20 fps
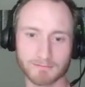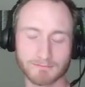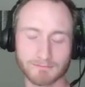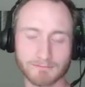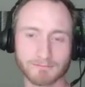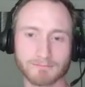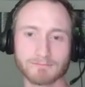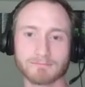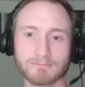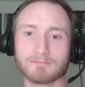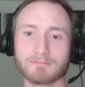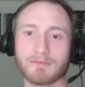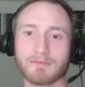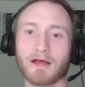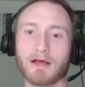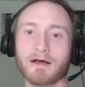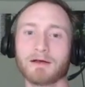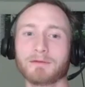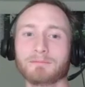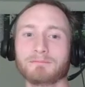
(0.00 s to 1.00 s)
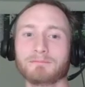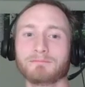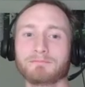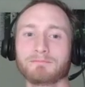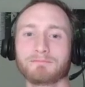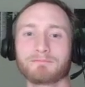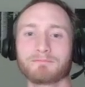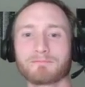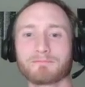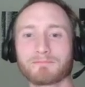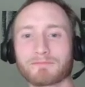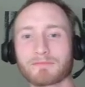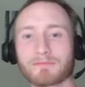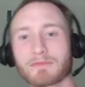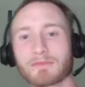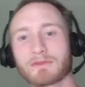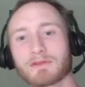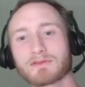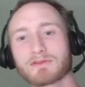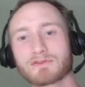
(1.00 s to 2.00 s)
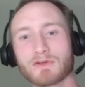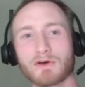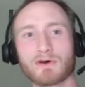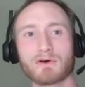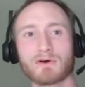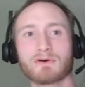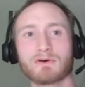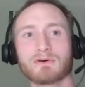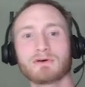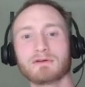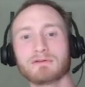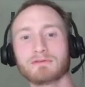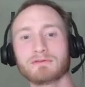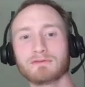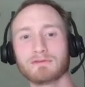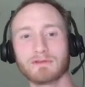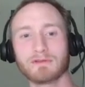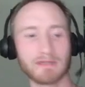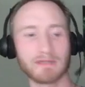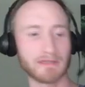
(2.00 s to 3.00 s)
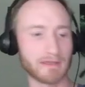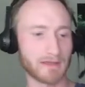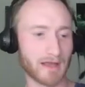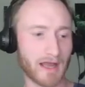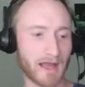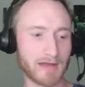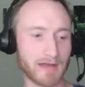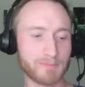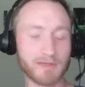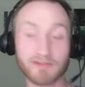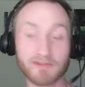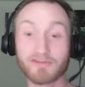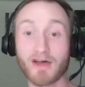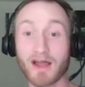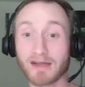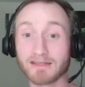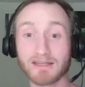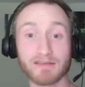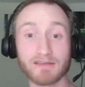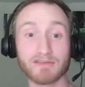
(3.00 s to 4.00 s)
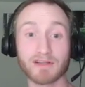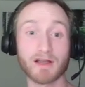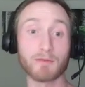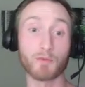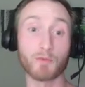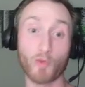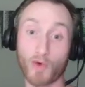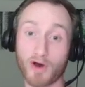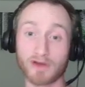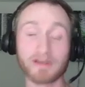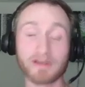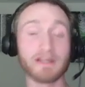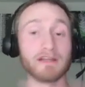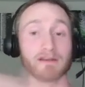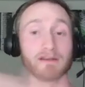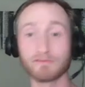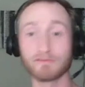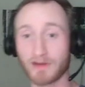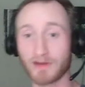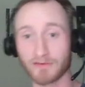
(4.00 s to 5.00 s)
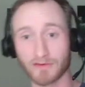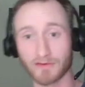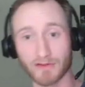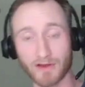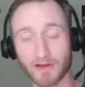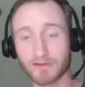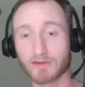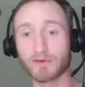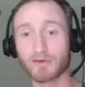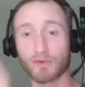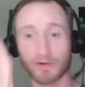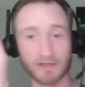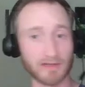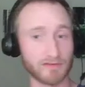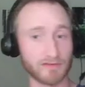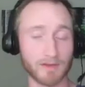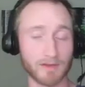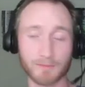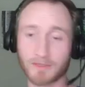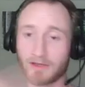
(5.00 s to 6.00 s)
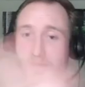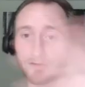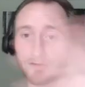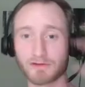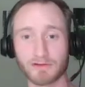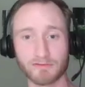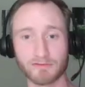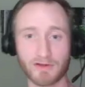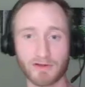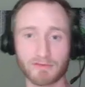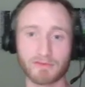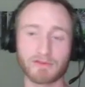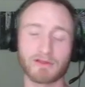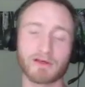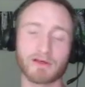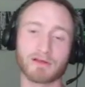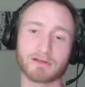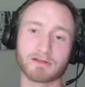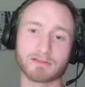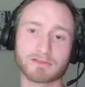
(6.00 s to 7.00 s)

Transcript: Hmm, okay. Um, so I'd be fine giving up one in favor of the other or giving up the other in favor of the other.